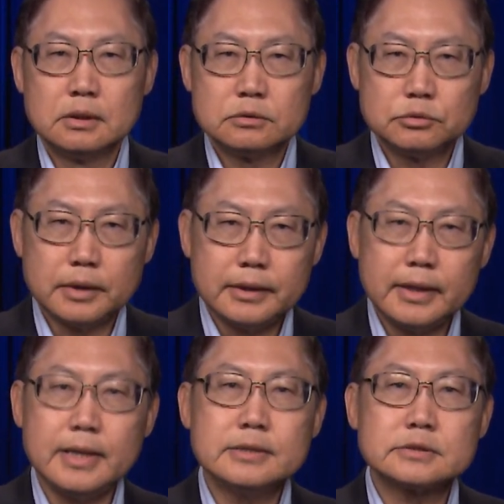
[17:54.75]
to
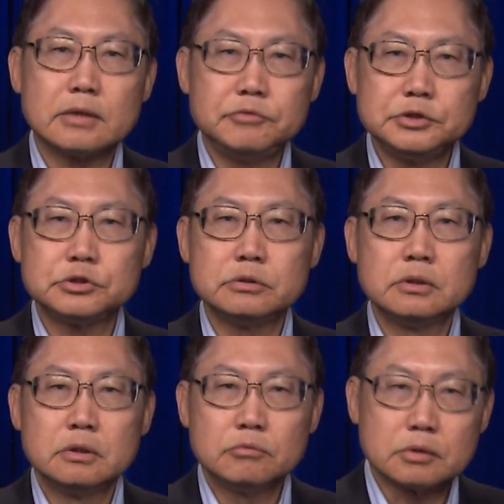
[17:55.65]
enhance our region
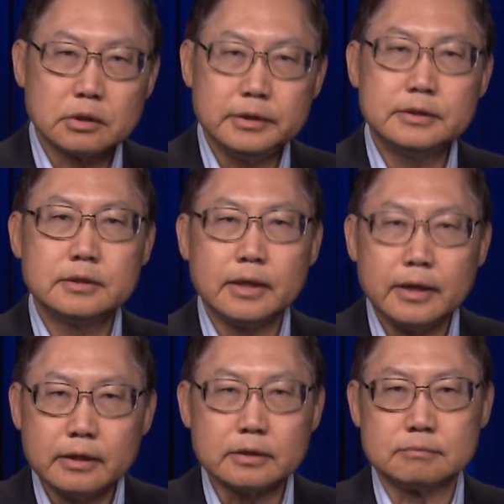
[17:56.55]
with cleaner
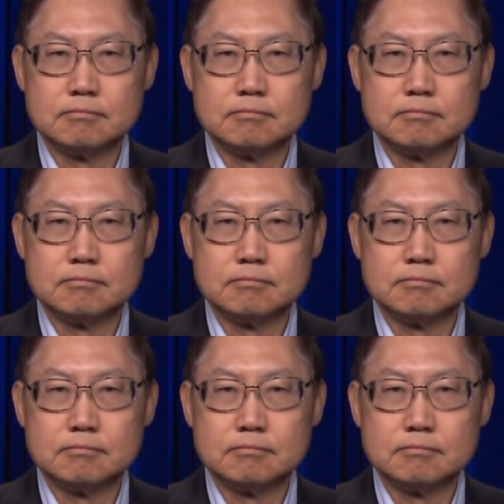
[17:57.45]
air.